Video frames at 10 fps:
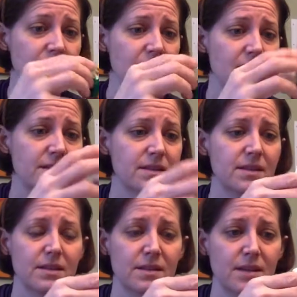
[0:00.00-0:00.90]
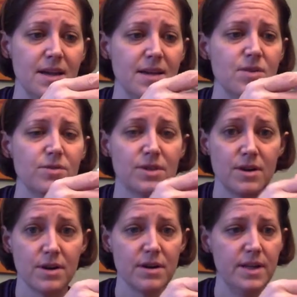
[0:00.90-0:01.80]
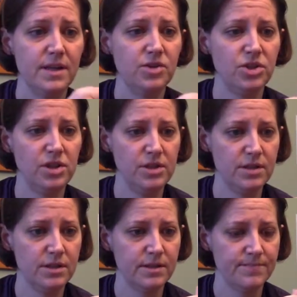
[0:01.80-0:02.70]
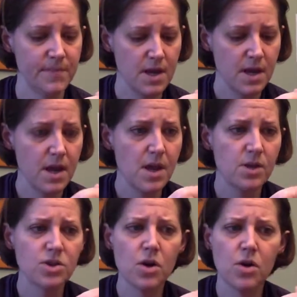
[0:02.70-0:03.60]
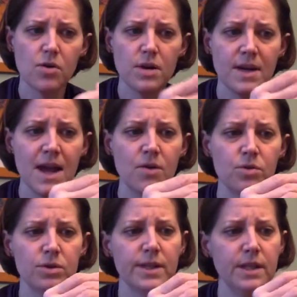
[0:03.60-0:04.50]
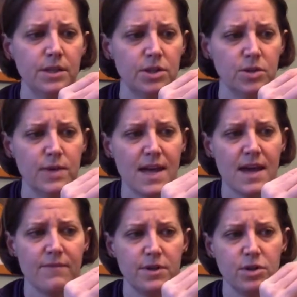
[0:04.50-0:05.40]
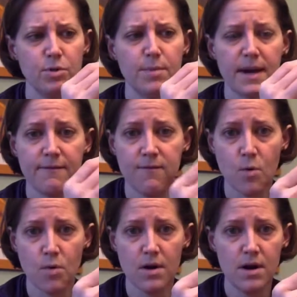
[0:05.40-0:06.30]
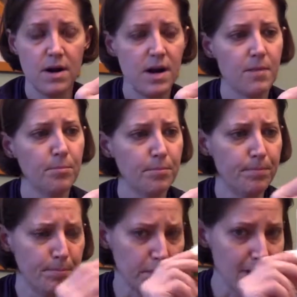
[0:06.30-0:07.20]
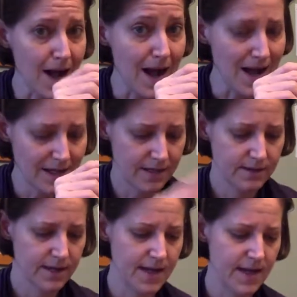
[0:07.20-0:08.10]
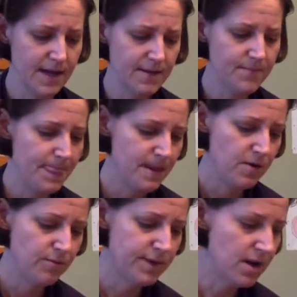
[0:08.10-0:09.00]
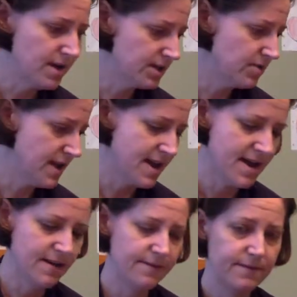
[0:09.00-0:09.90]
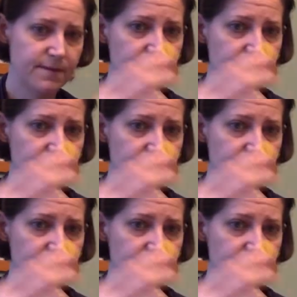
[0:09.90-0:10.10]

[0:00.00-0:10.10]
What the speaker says: Yes, Legos are ingenious. So not only do we have the 2 by 4 block, okay, we also have